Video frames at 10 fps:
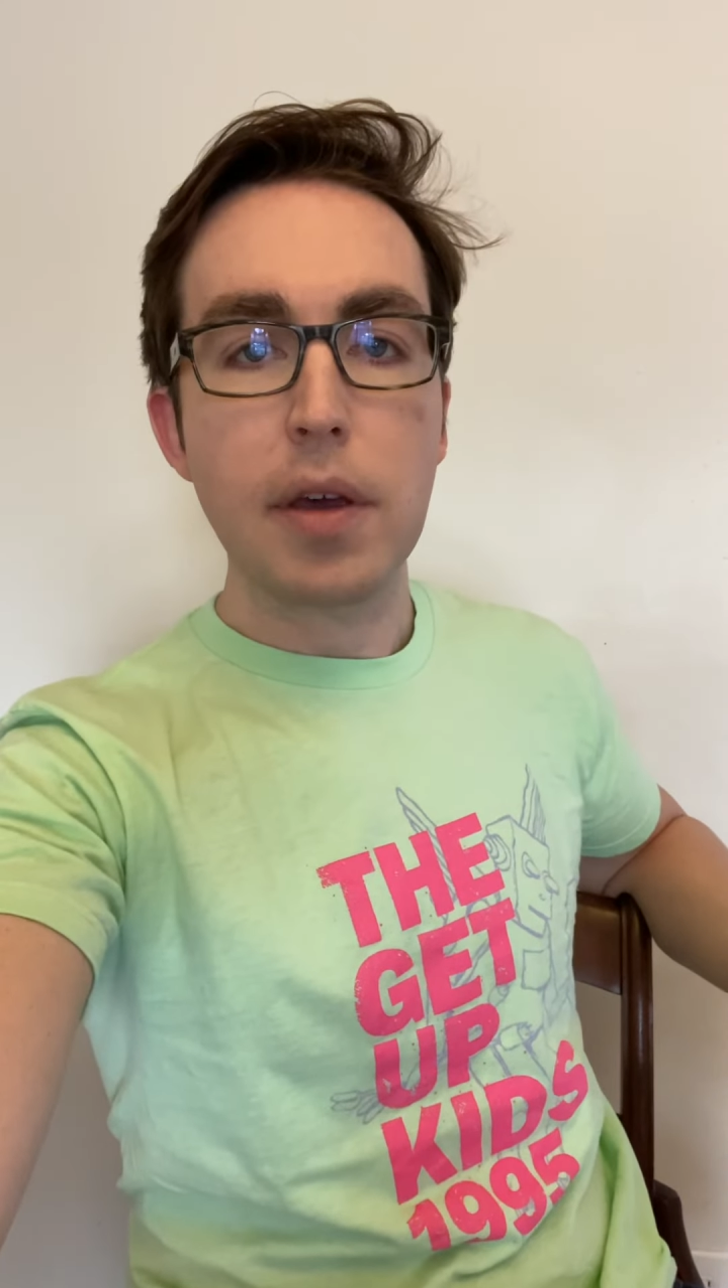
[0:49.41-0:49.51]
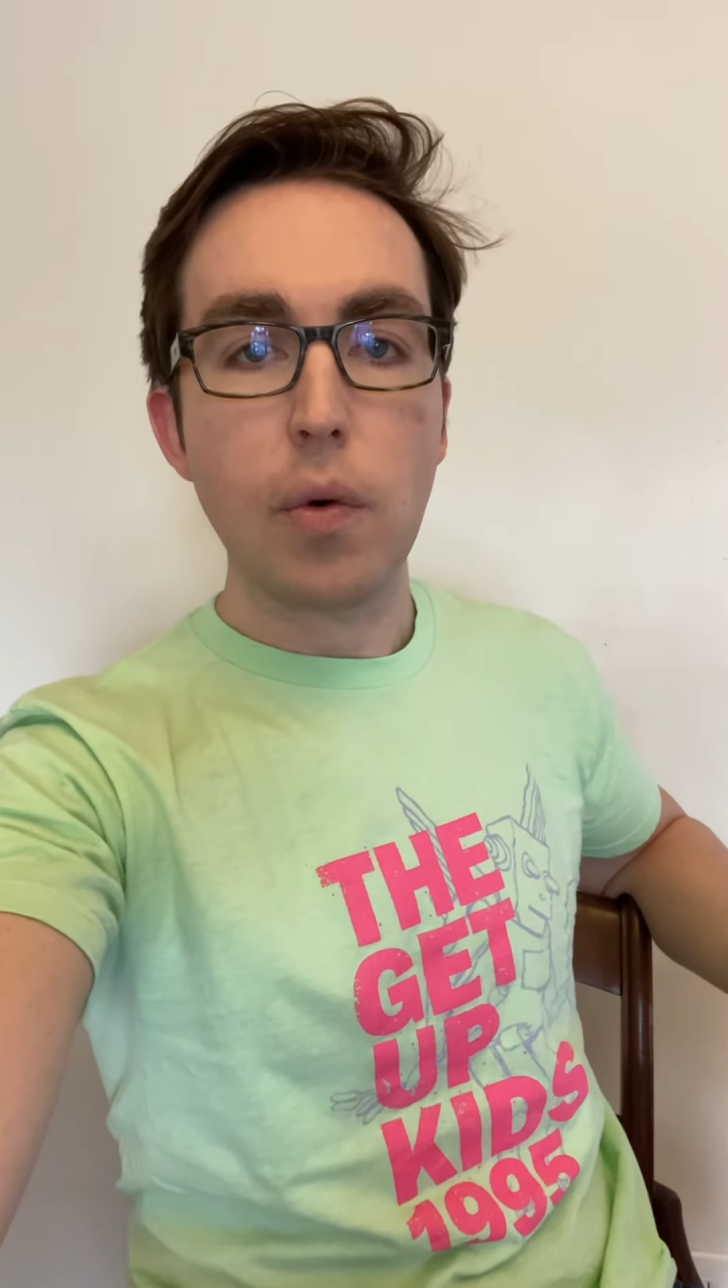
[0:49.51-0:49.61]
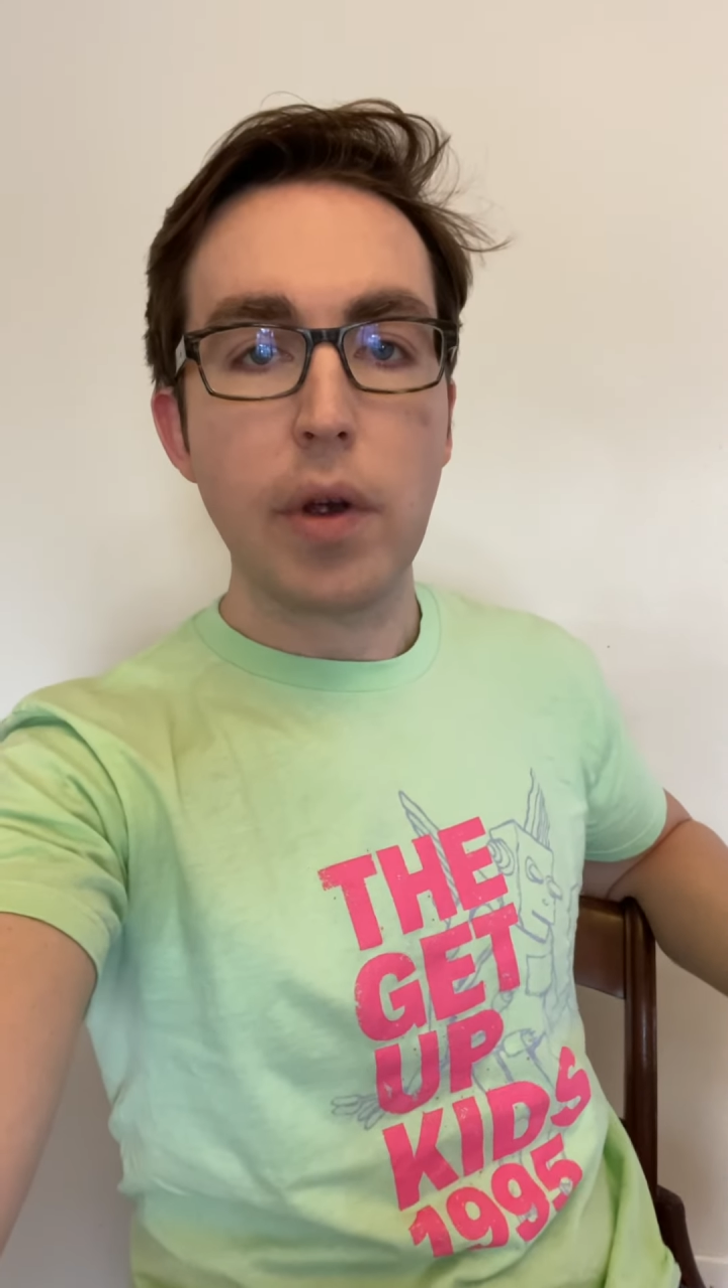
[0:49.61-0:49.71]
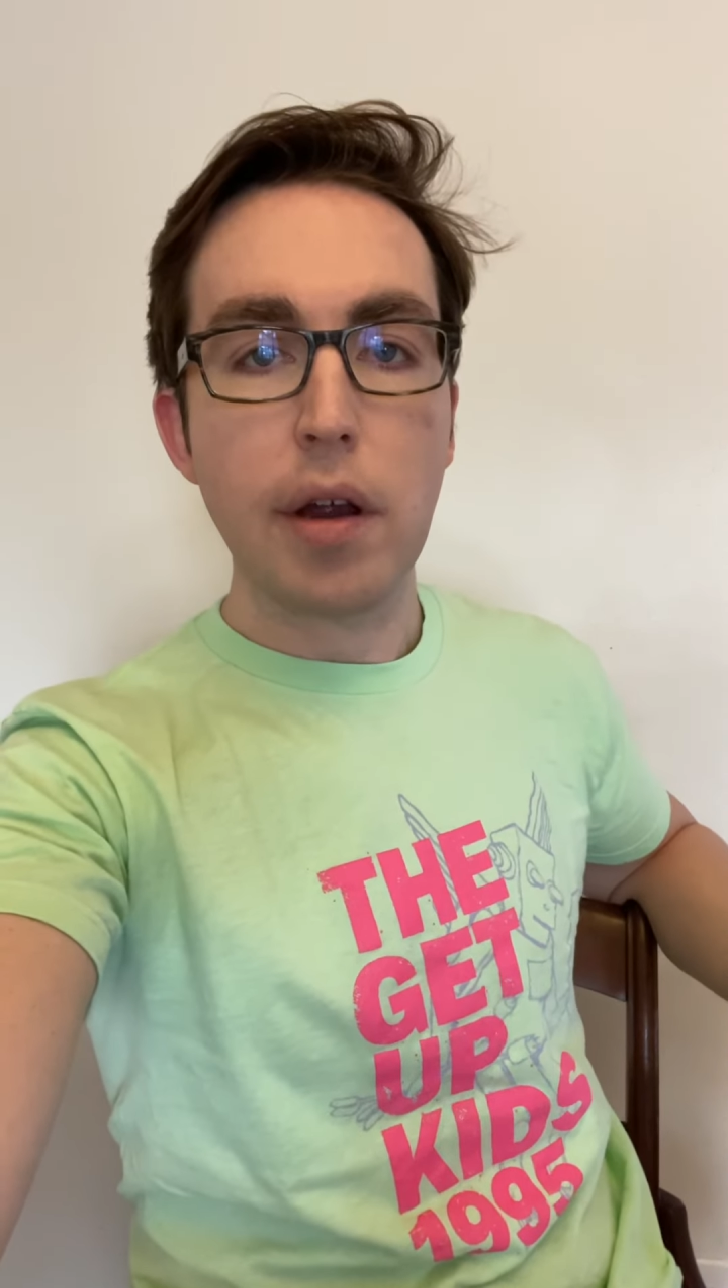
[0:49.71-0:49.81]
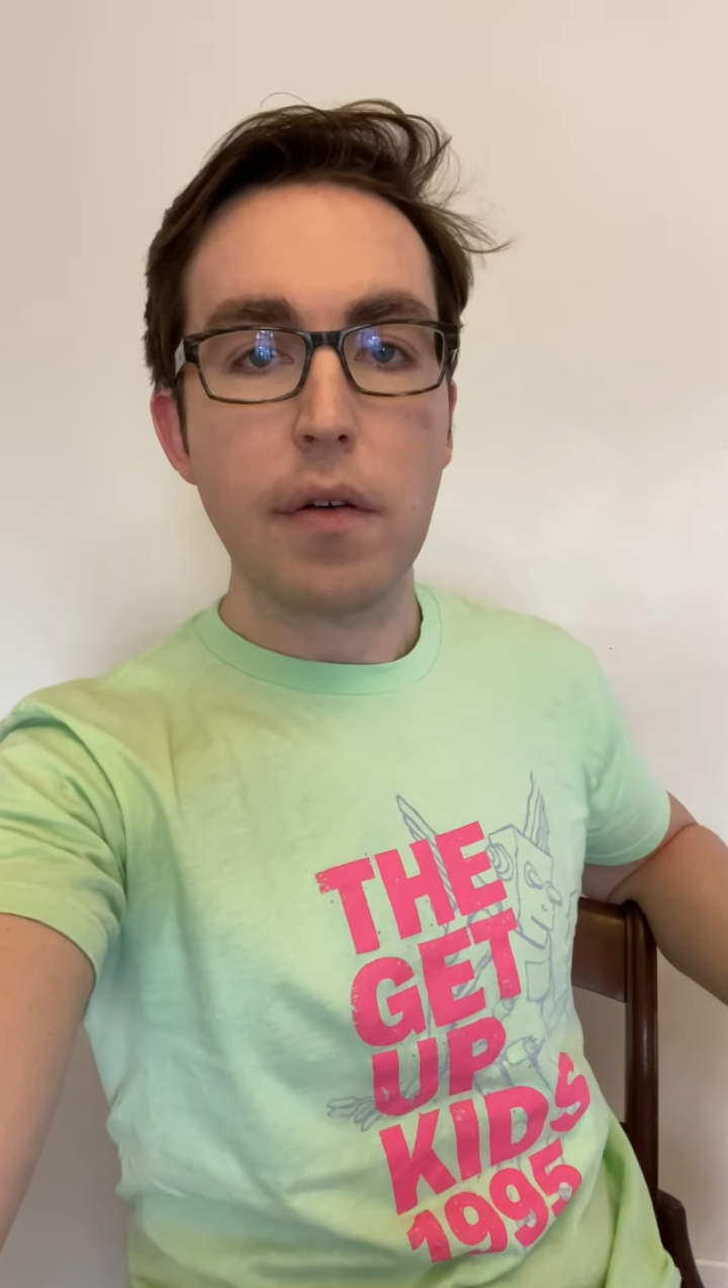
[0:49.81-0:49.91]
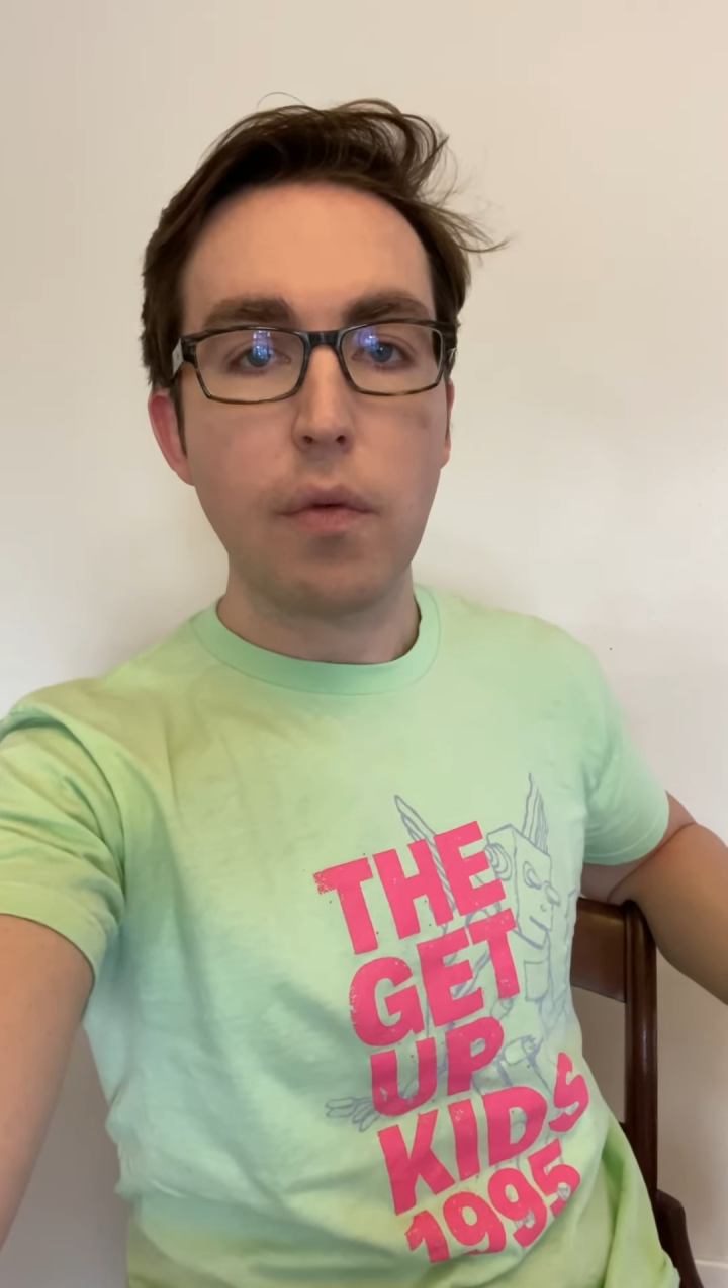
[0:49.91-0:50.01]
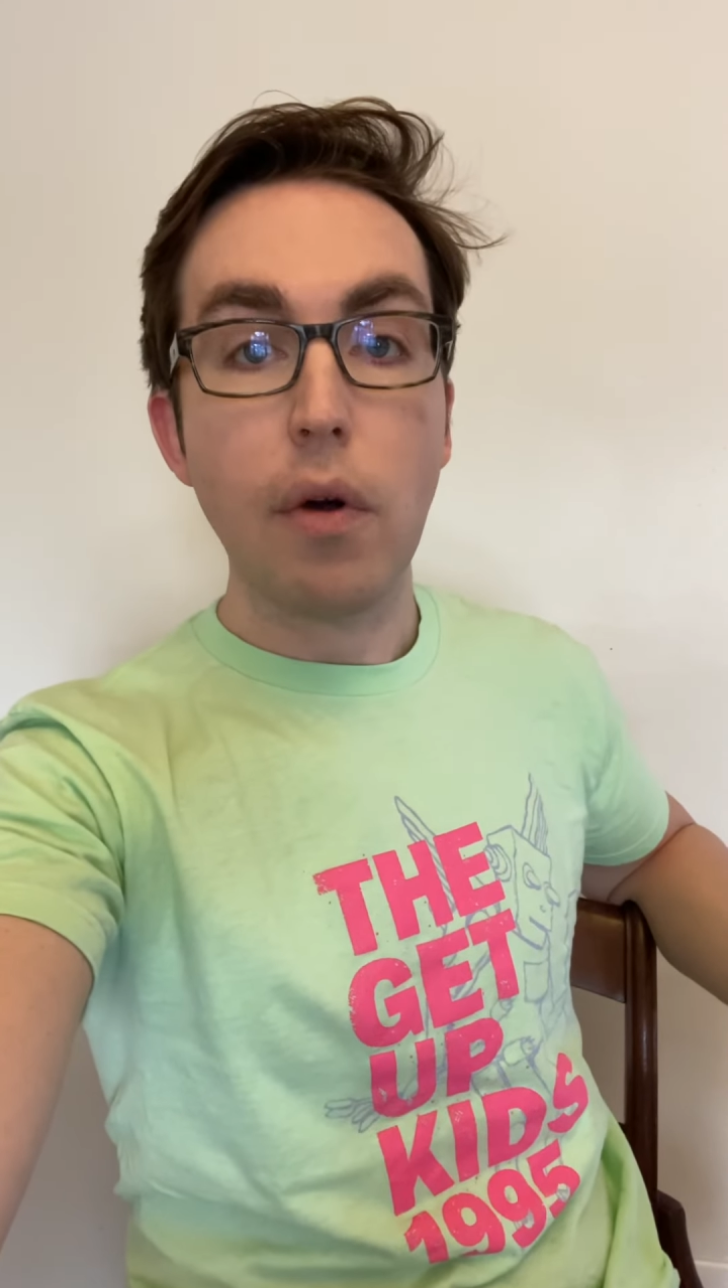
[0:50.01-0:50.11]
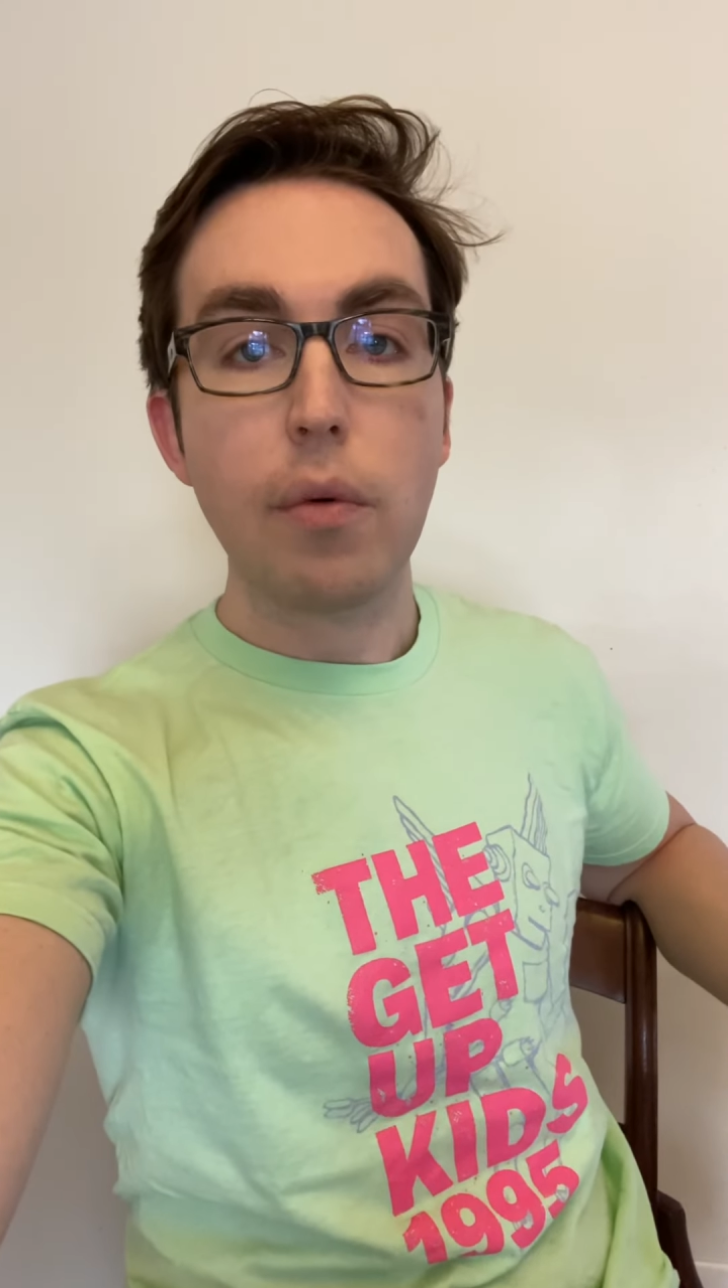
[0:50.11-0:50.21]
aware of what